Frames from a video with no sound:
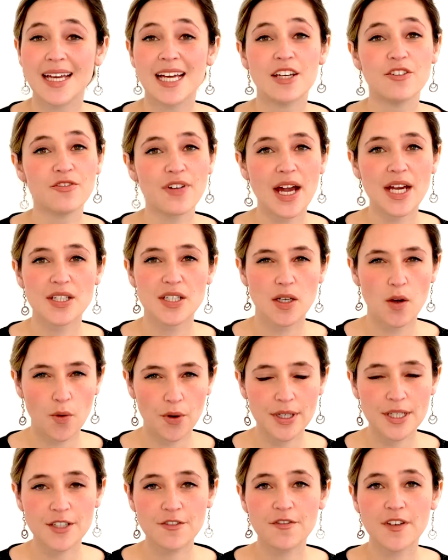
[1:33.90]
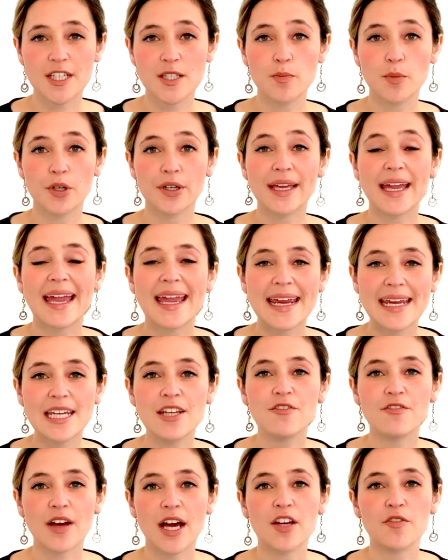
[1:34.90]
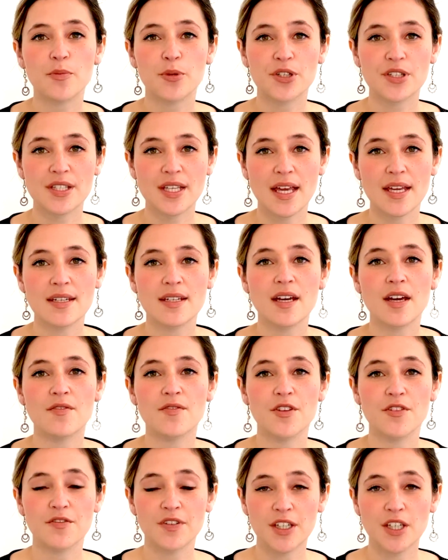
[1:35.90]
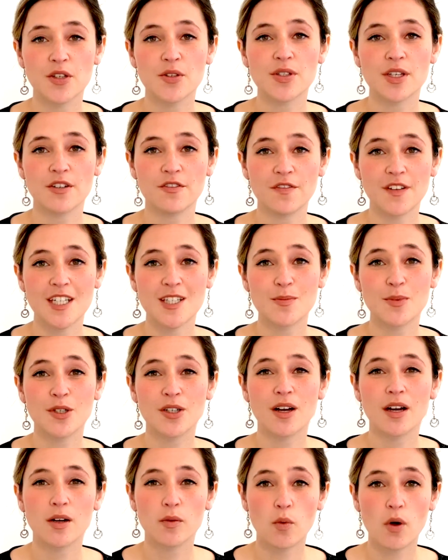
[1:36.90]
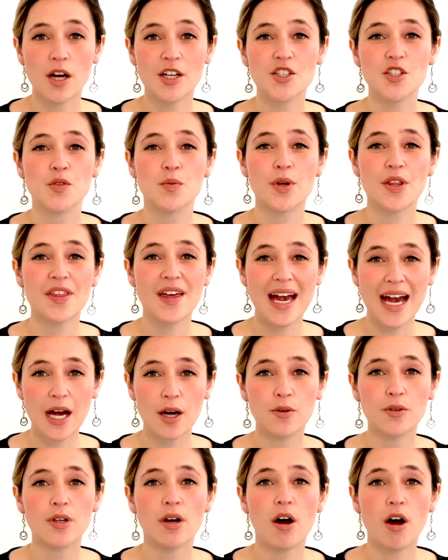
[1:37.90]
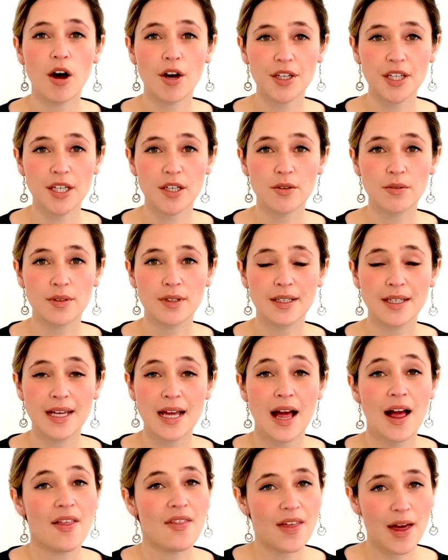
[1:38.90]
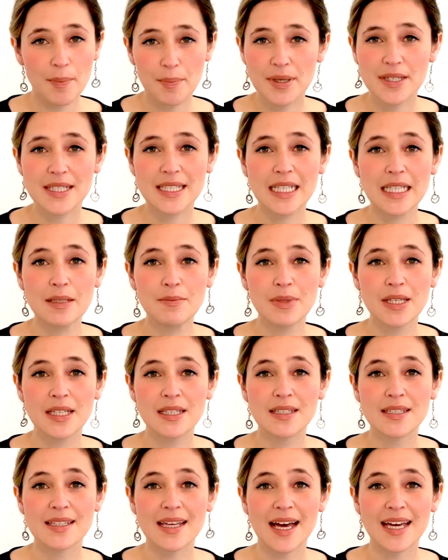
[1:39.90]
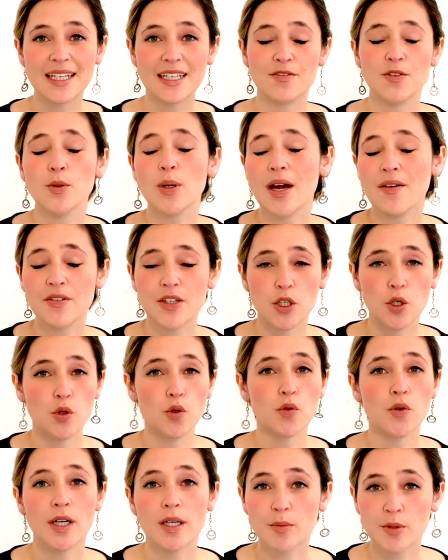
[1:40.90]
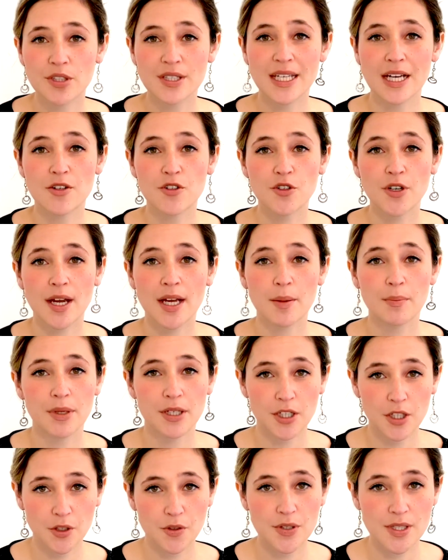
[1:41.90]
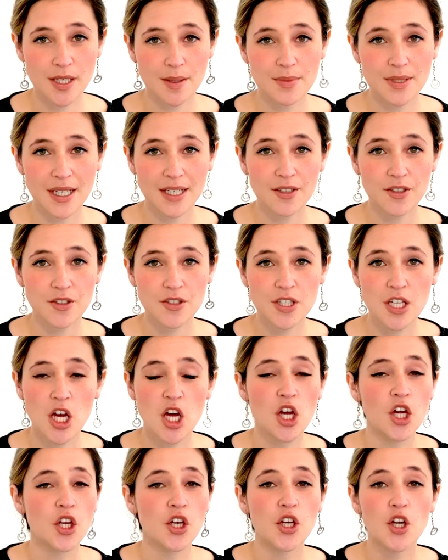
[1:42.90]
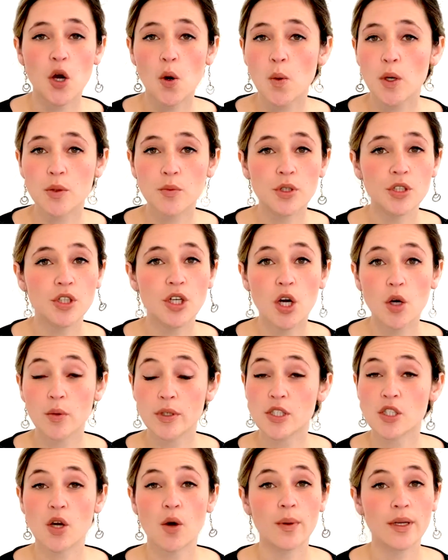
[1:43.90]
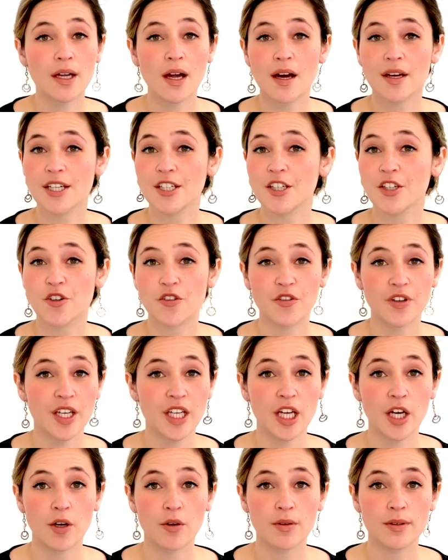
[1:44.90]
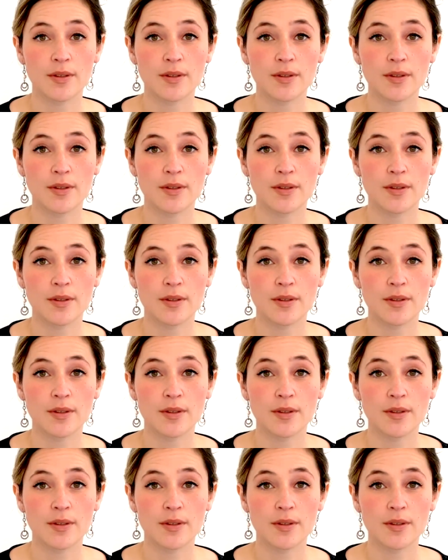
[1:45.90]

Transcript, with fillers: In fact, according to Facebook, 85% of the videos on Facebook are watched without audio. That basically means that if you have an incredible soundtrack but no subtitles, no one will know what's going on in your video.